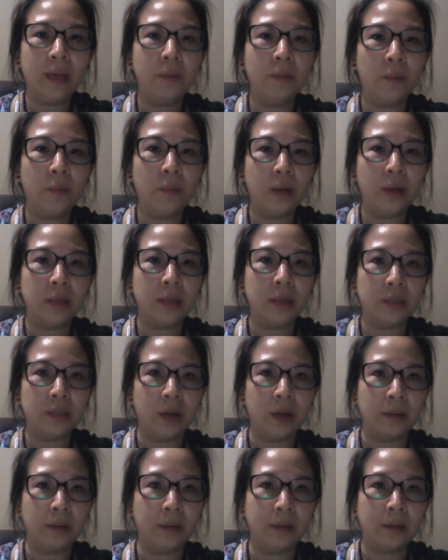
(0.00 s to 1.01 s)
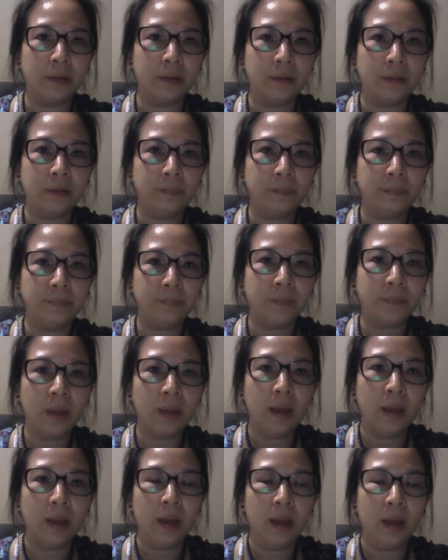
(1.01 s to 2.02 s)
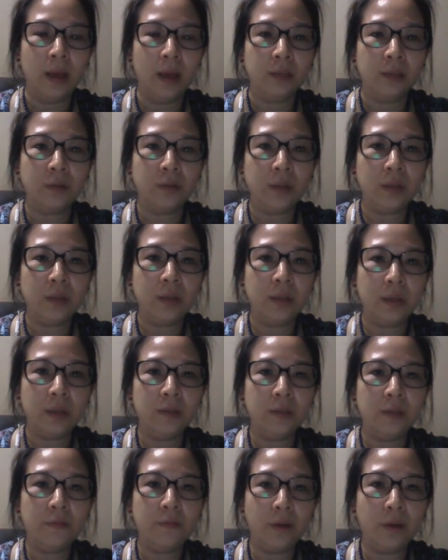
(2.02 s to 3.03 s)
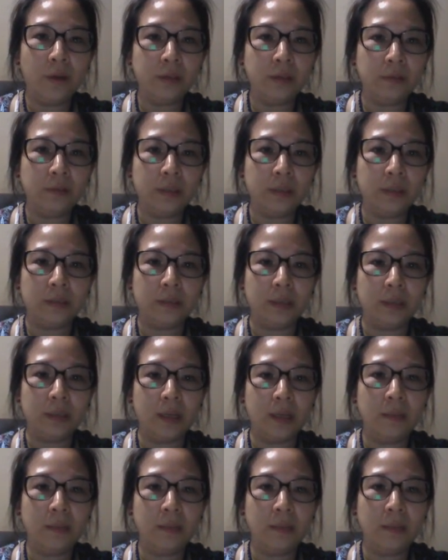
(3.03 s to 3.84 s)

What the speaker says: one each other. So in the invoice receipt,